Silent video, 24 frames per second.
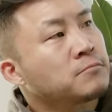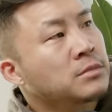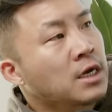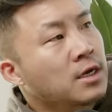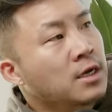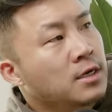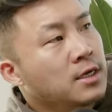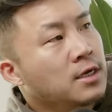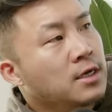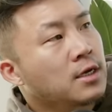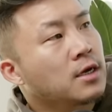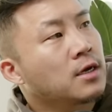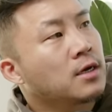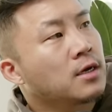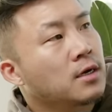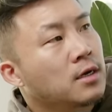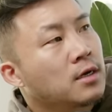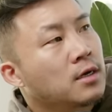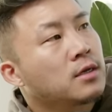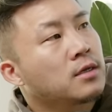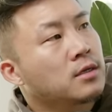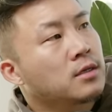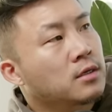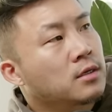
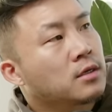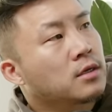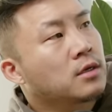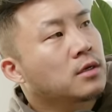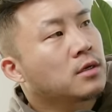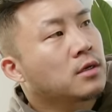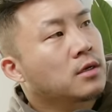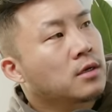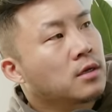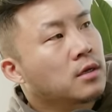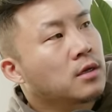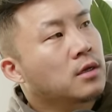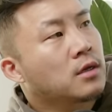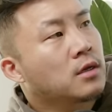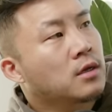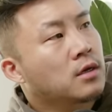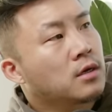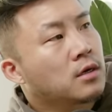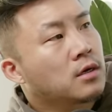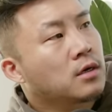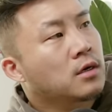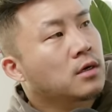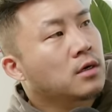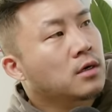
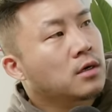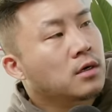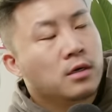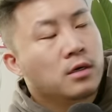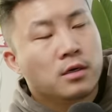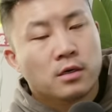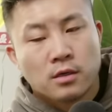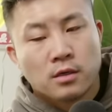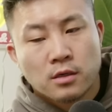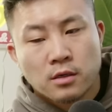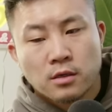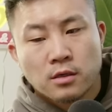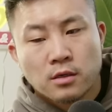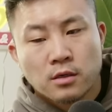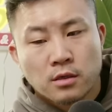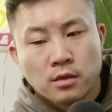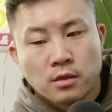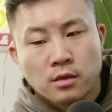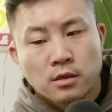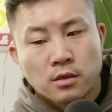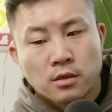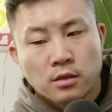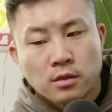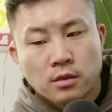
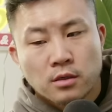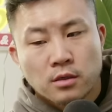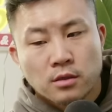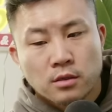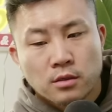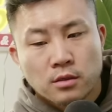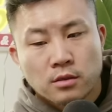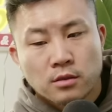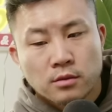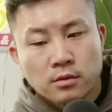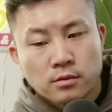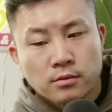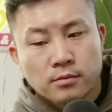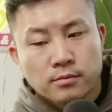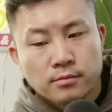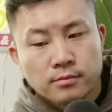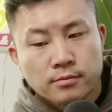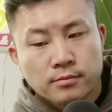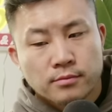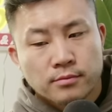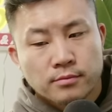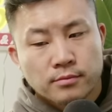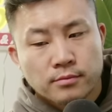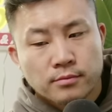
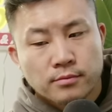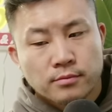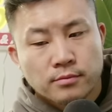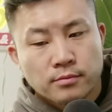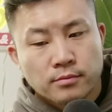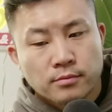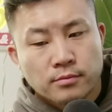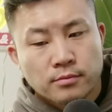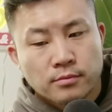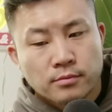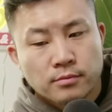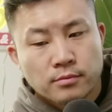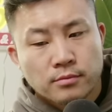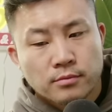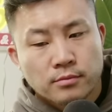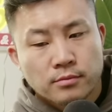(not speaking)